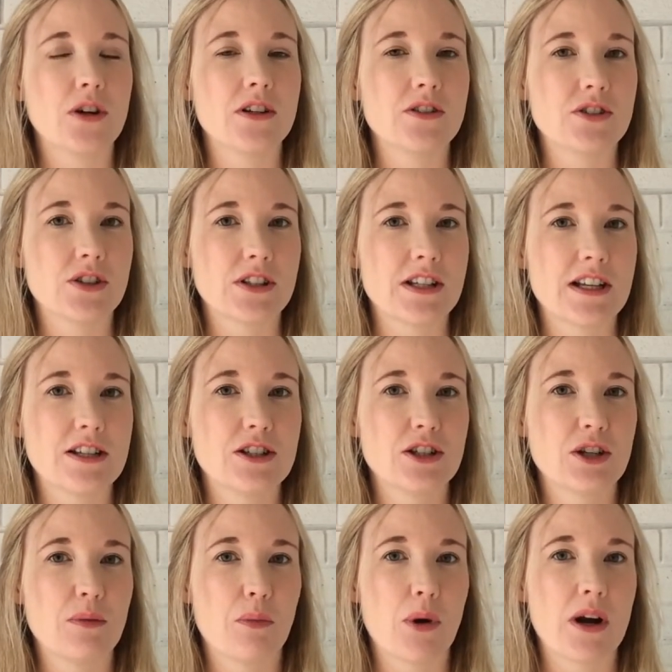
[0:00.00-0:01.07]
And so teaching
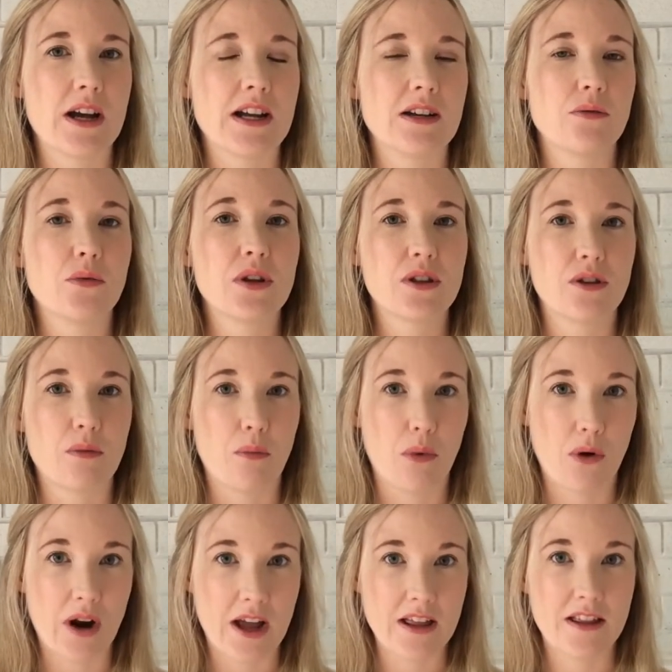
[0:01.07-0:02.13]
your brain with your
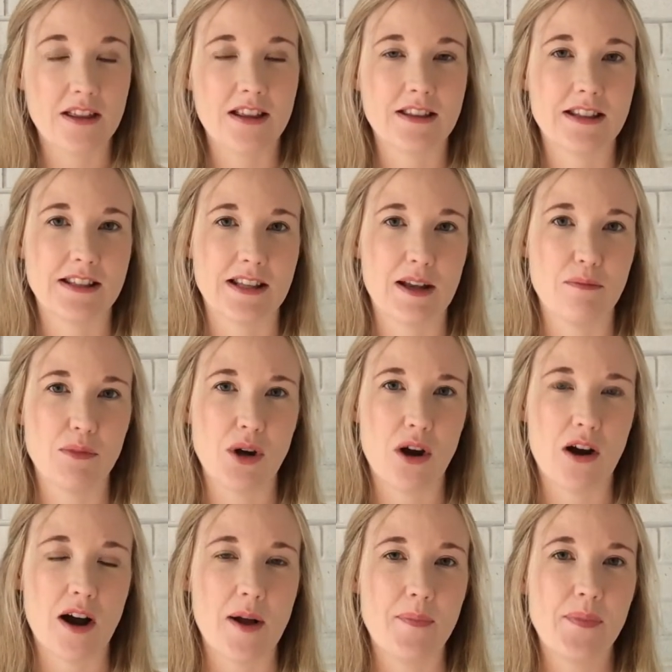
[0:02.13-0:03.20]
breath at the same
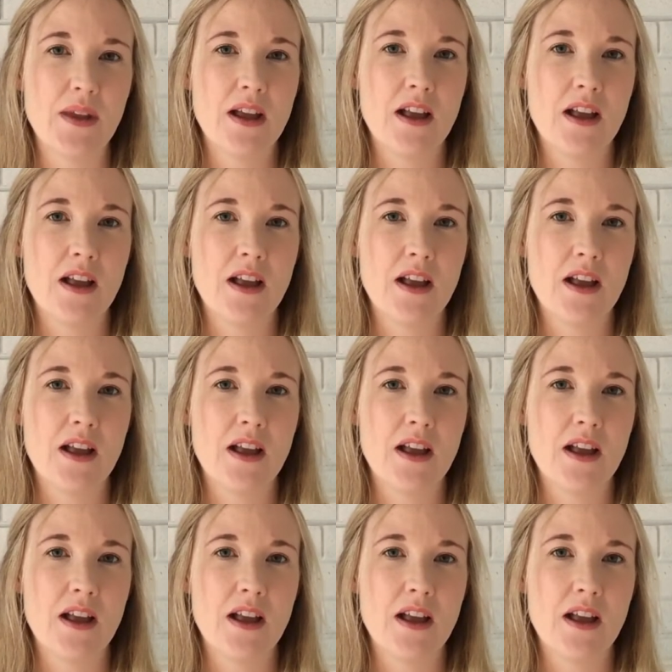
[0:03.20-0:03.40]
time